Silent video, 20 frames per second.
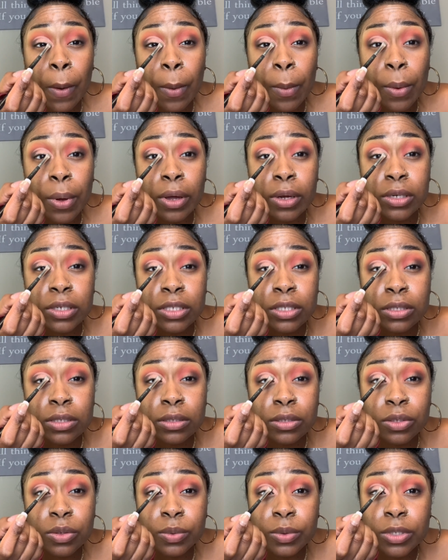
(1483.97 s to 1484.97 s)
and
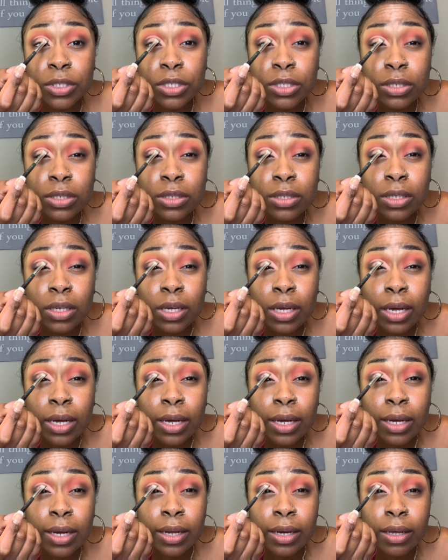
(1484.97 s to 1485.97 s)
you would just
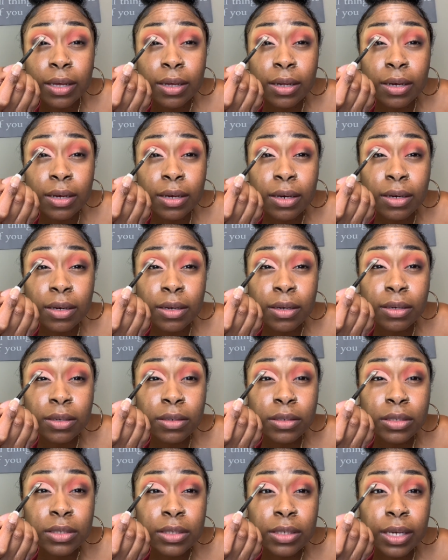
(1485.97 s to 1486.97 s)
cut it
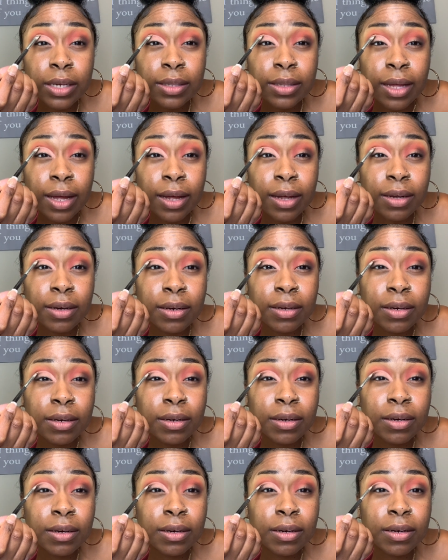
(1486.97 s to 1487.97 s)
just like that.
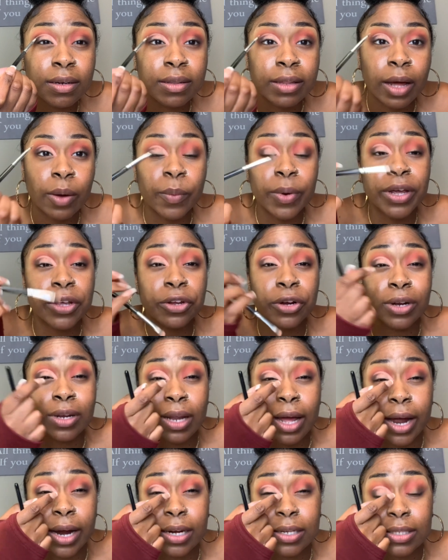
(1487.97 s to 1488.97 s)
That way your
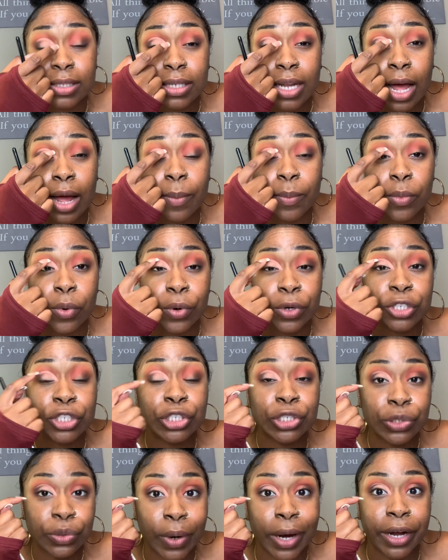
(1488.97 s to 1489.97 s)
line is a lot more
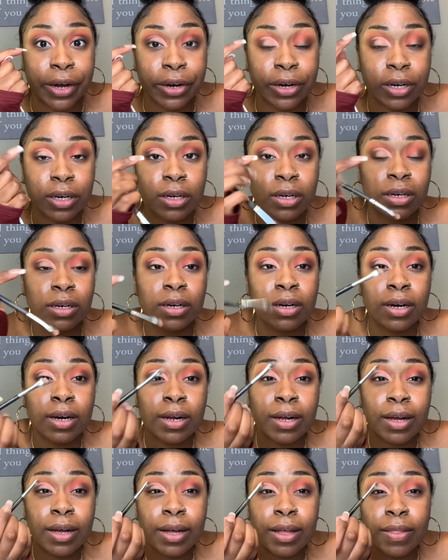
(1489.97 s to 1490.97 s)
straighter.
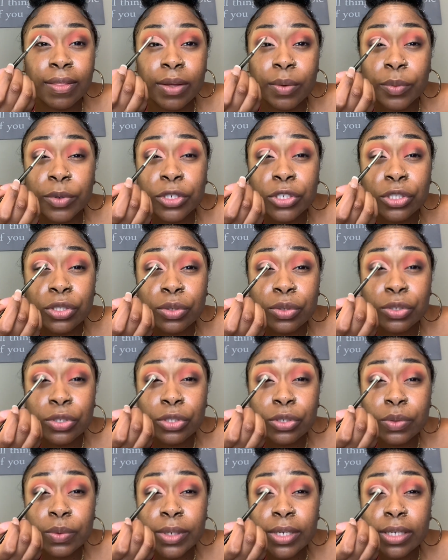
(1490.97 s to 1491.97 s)
And then what you'll
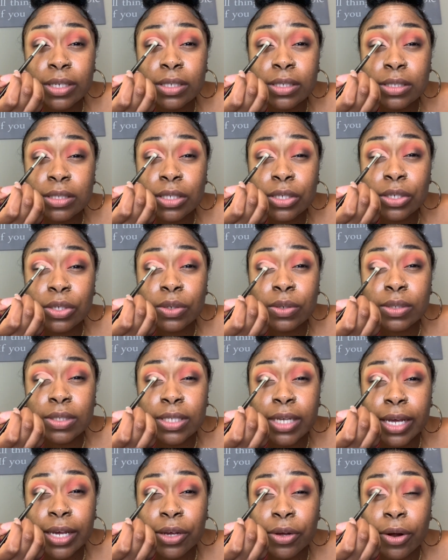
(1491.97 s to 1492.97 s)
do is you'll
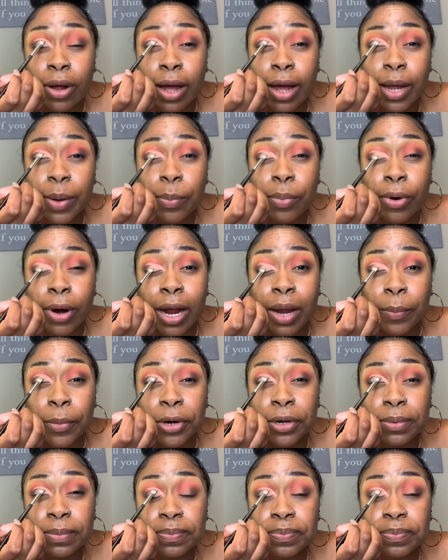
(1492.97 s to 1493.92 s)
take your eye primer